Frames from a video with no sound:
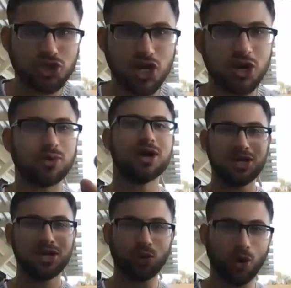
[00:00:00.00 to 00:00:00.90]
Jew,
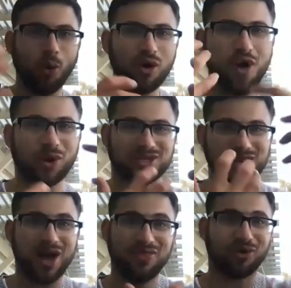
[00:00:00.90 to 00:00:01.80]
you were only
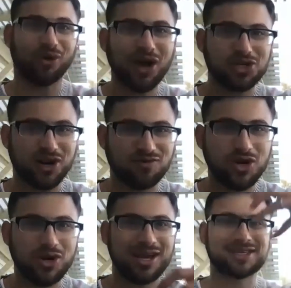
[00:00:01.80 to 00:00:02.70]
focused on the religion of
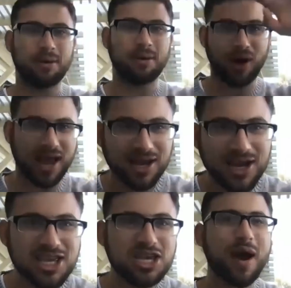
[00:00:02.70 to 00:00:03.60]
Judaism, right?
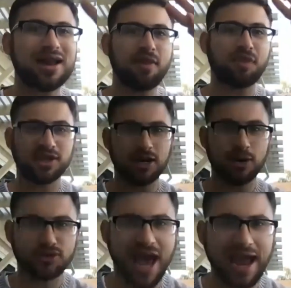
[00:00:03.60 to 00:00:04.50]
You had nothing to do
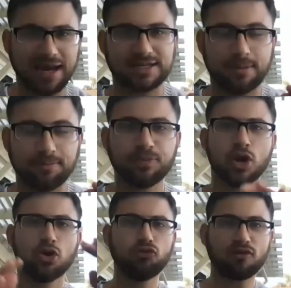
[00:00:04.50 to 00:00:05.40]
with Zionism.
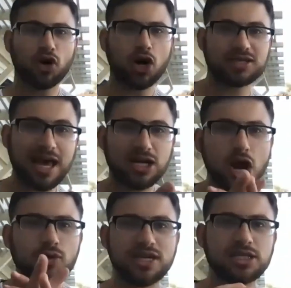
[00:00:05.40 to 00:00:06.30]
Rav Kook said,
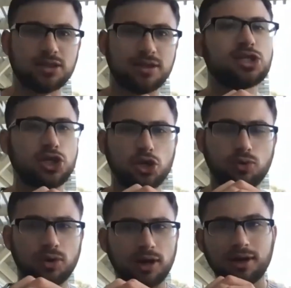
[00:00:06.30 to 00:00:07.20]
no, these
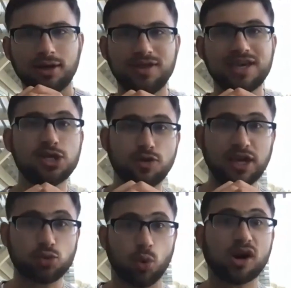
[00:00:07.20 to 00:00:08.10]
two
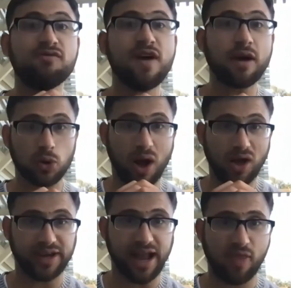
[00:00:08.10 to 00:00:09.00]
things work very
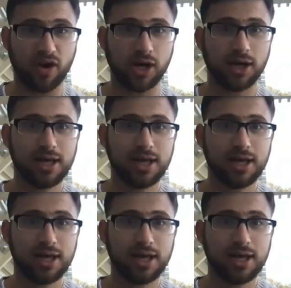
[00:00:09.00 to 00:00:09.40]
well together.